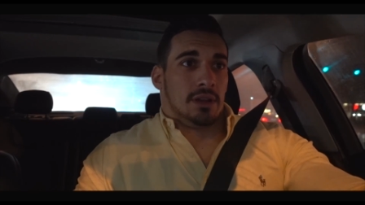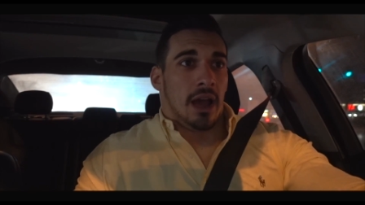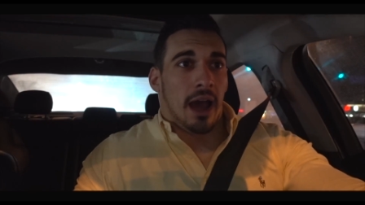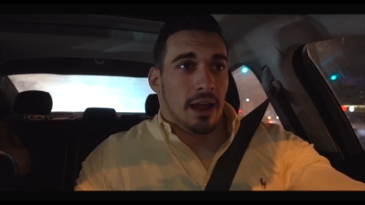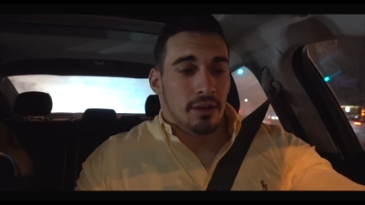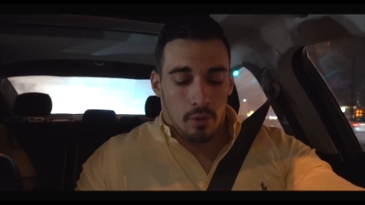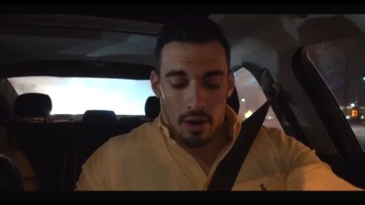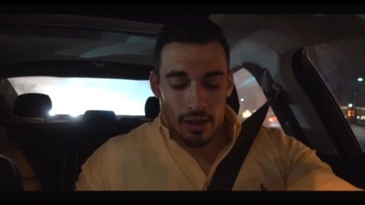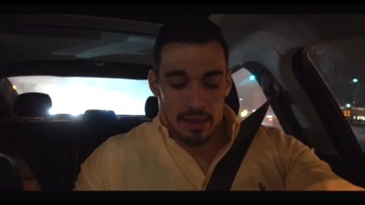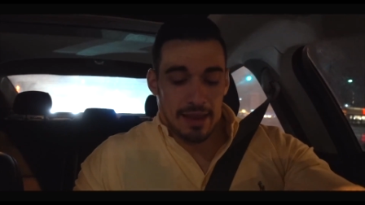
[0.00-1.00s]
Kind of
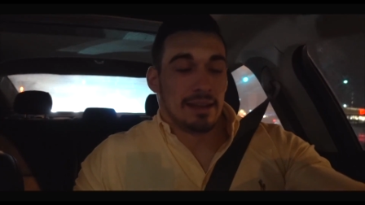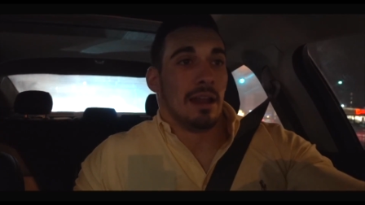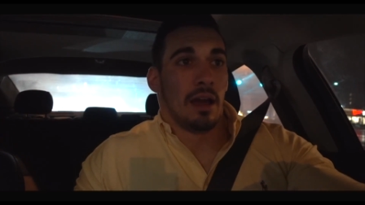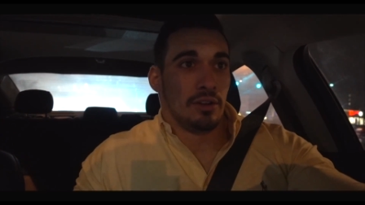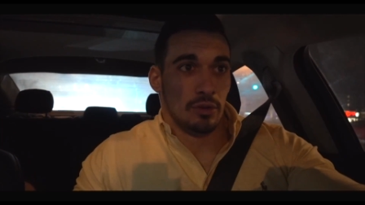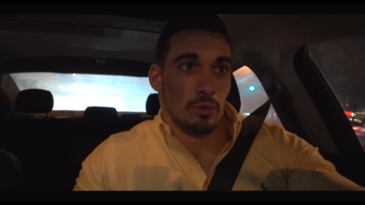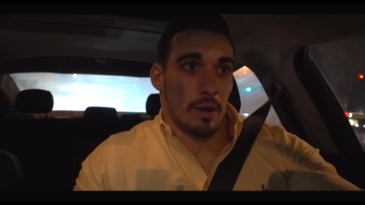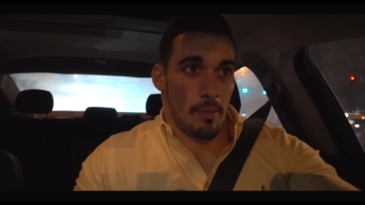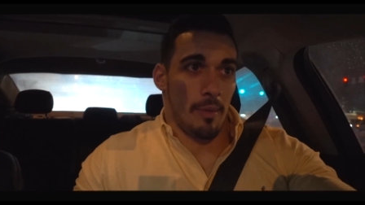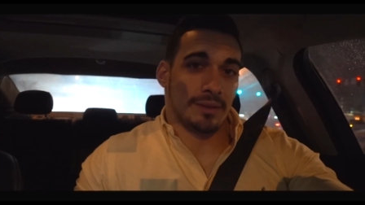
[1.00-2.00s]
want to like not do what
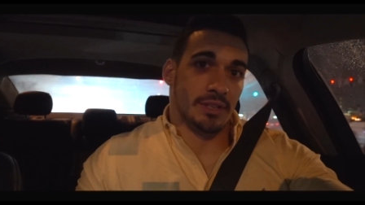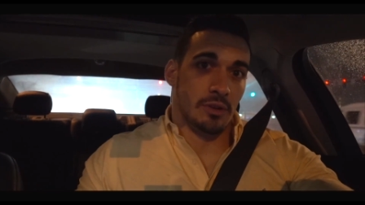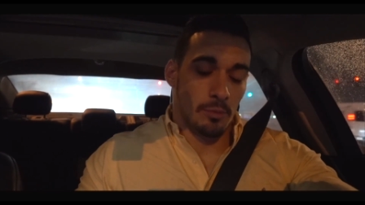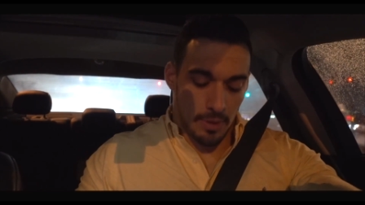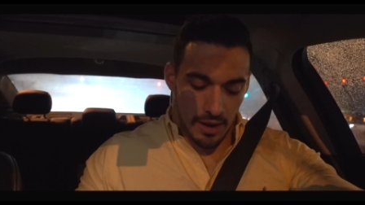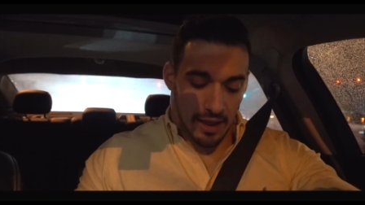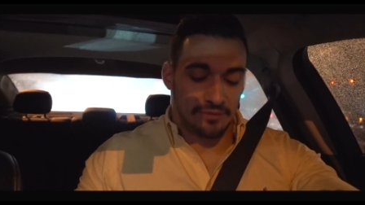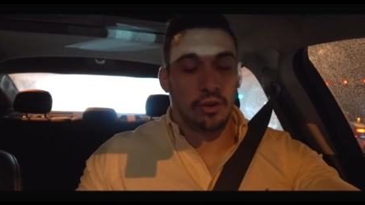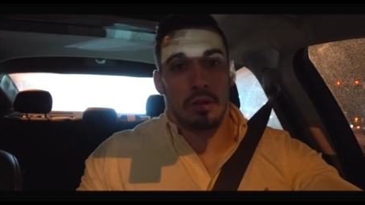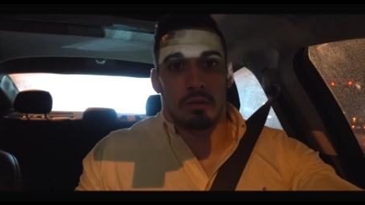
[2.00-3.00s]
I'm about to do, but I
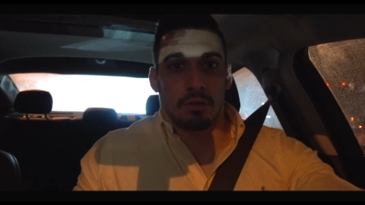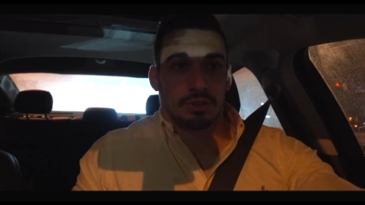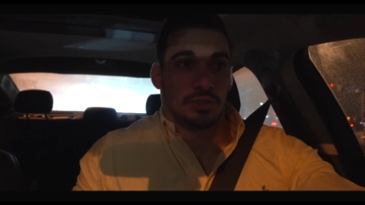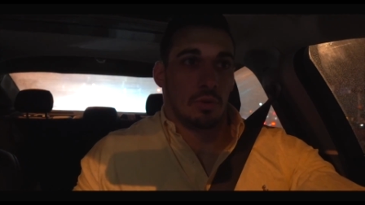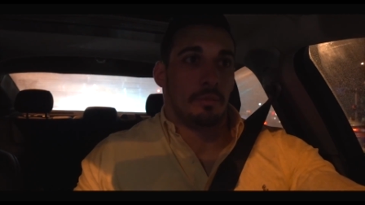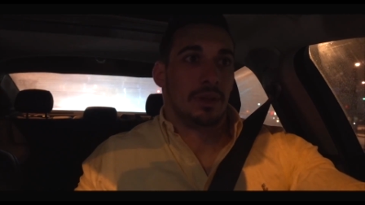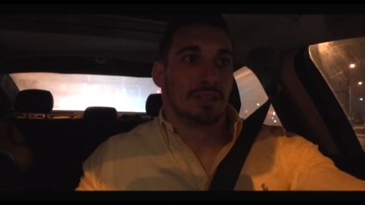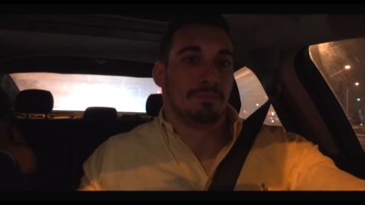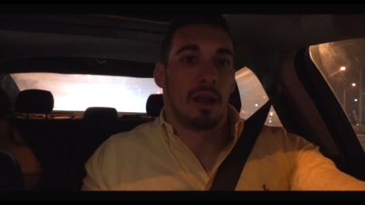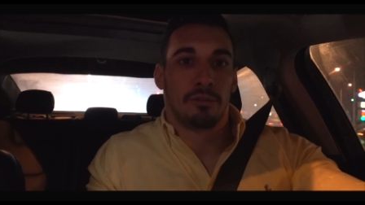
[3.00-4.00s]
have to go to the grocery store
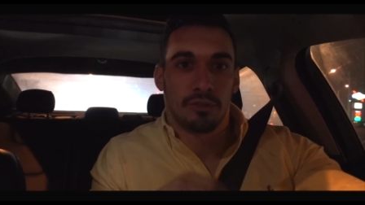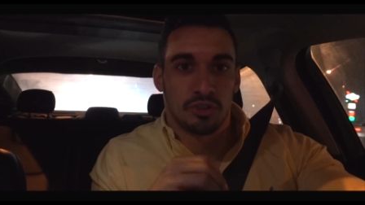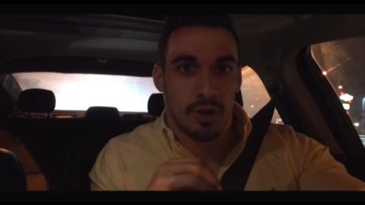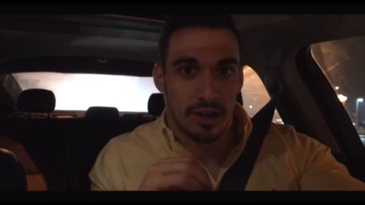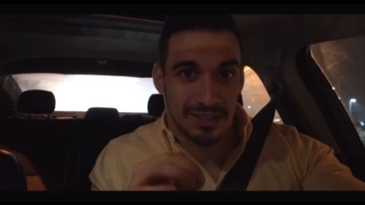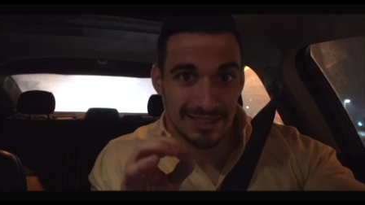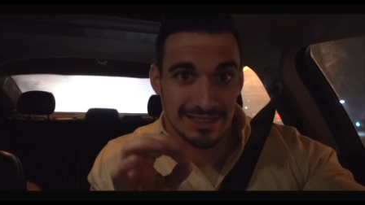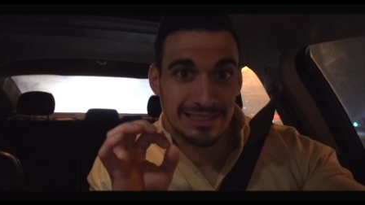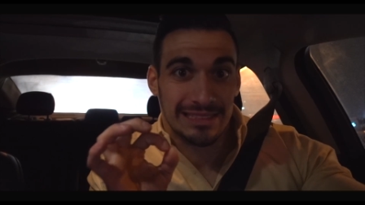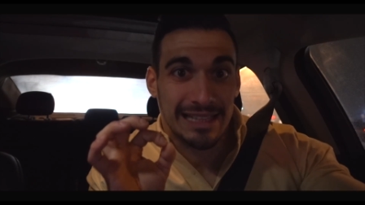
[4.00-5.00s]
because my refrigerator is
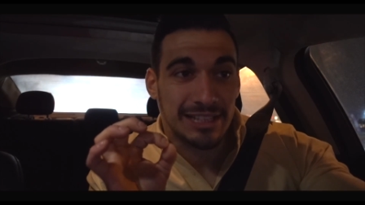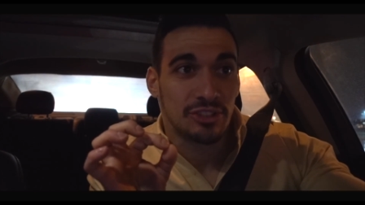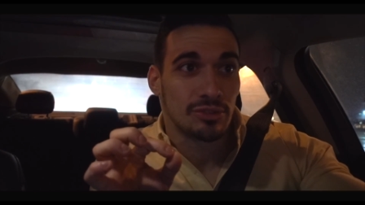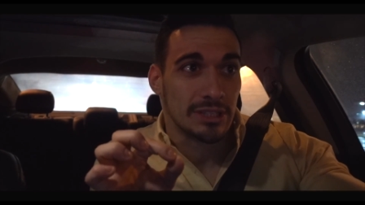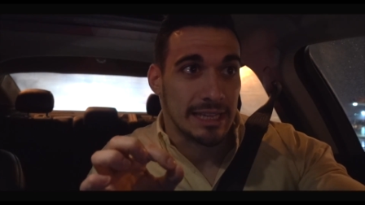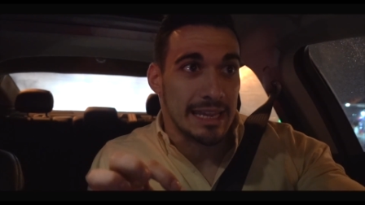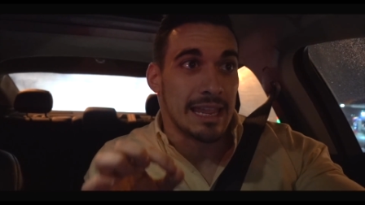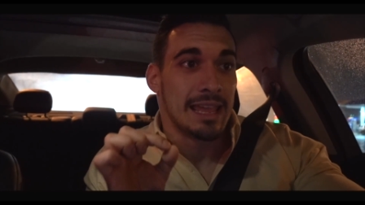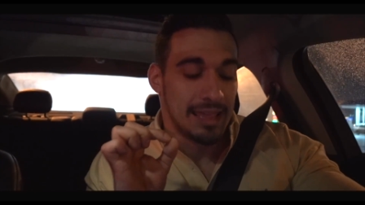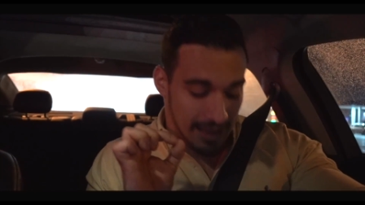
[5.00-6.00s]
literally
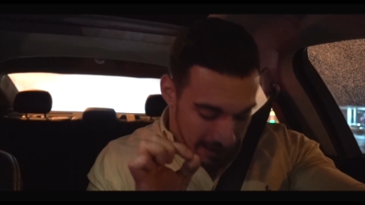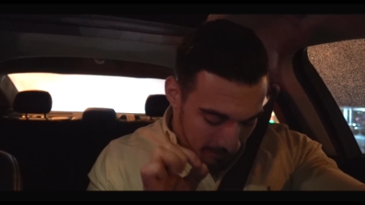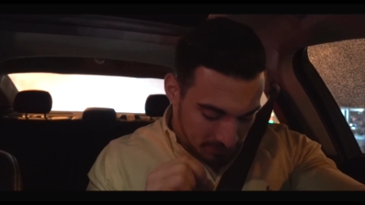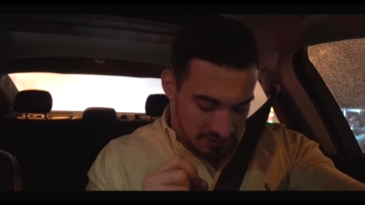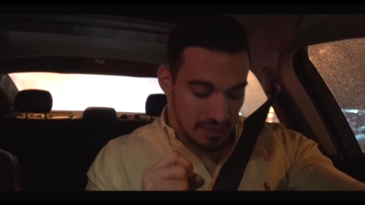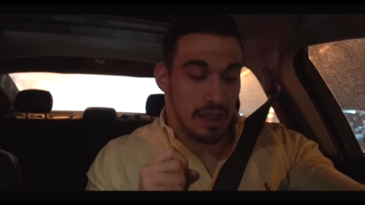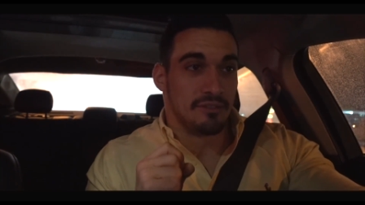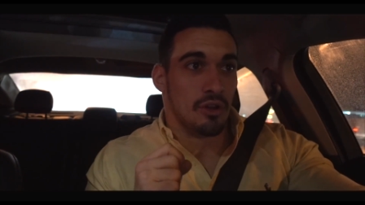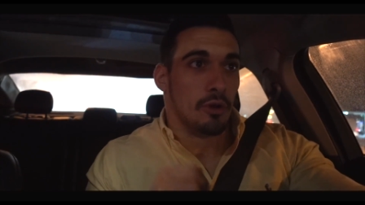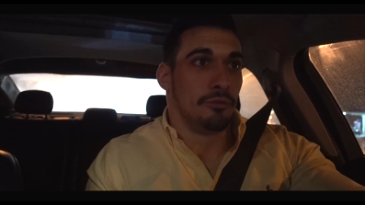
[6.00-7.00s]
empty. I
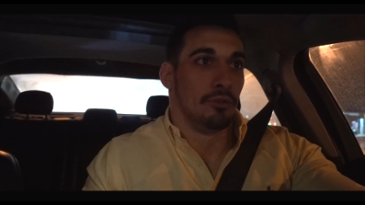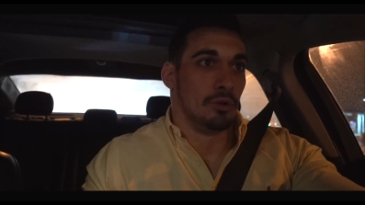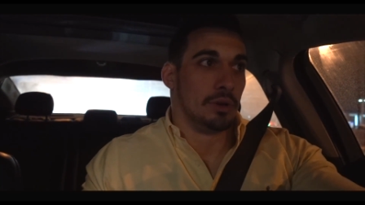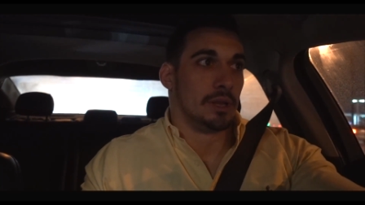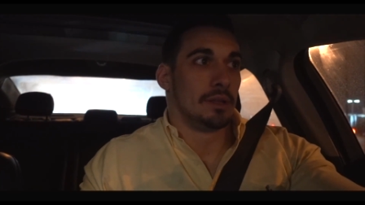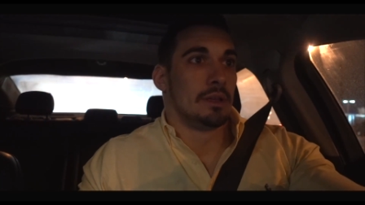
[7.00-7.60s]
have no food.